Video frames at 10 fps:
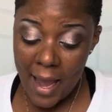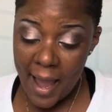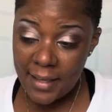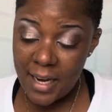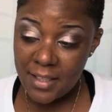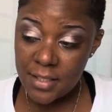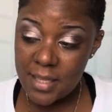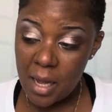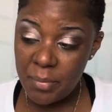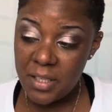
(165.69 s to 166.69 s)
And not just
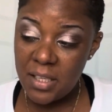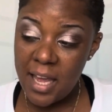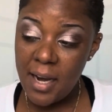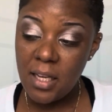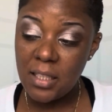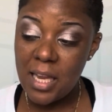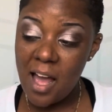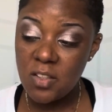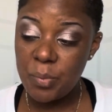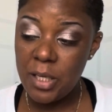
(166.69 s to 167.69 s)
that, but then that
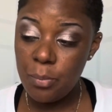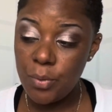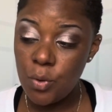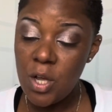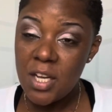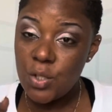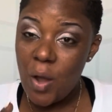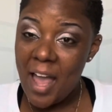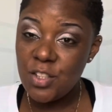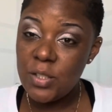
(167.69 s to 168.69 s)
allows people to
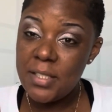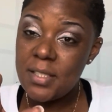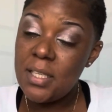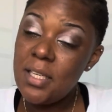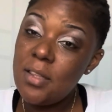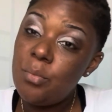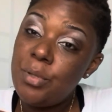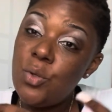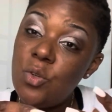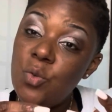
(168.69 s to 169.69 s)
actually see the
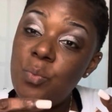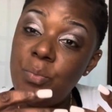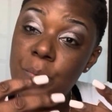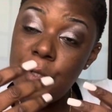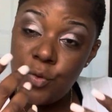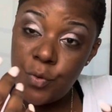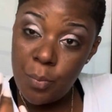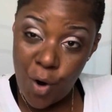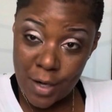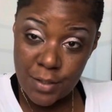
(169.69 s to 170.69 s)
beautiful beautiful
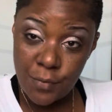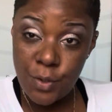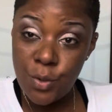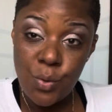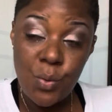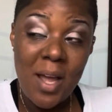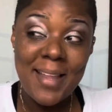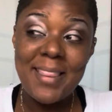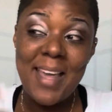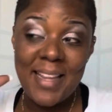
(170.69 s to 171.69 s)
parts of you
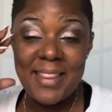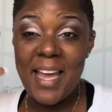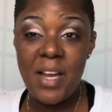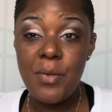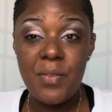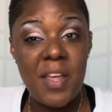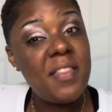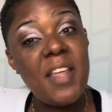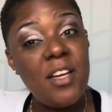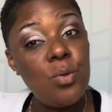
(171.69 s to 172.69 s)
that they
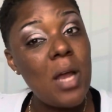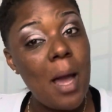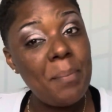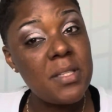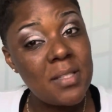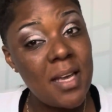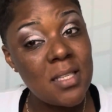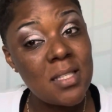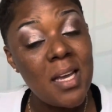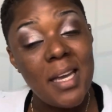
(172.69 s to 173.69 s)
that they do not possess.